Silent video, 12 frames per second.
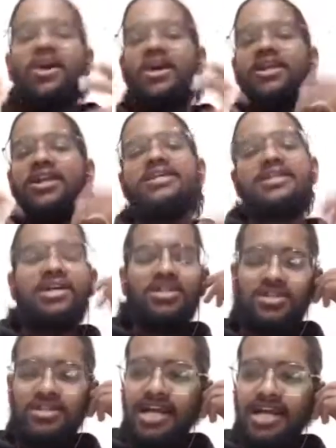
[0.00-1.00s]
All right.
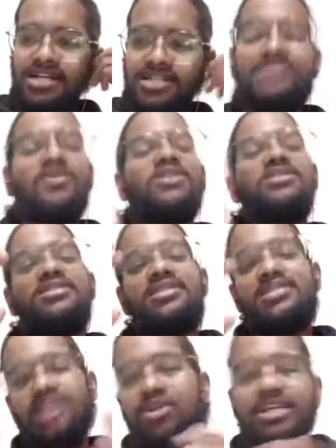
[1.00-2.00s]
So that was
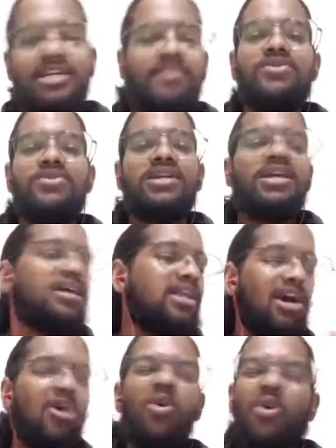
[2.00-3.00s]
the South Indian music.
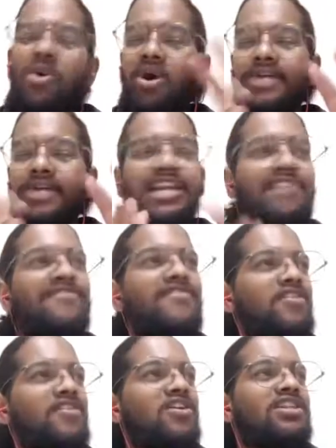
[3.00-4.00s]
Now, enough
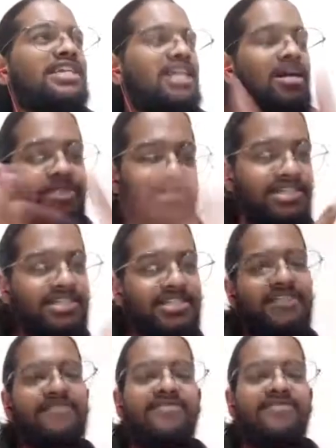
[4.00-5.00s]
of all the commercial
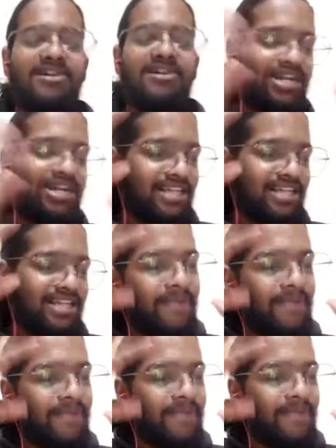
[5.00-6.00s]
stuff. Now, let's come
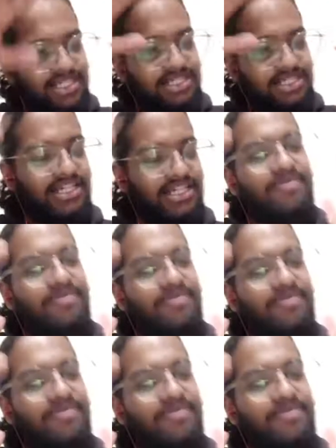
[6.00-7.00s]
back to like the real
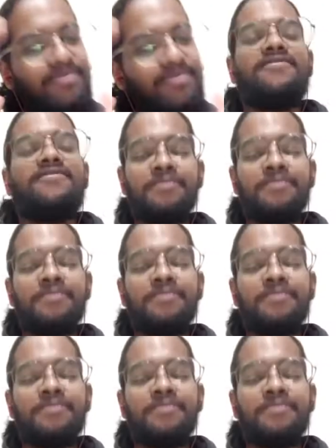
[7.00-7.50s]
beatboxing stuff.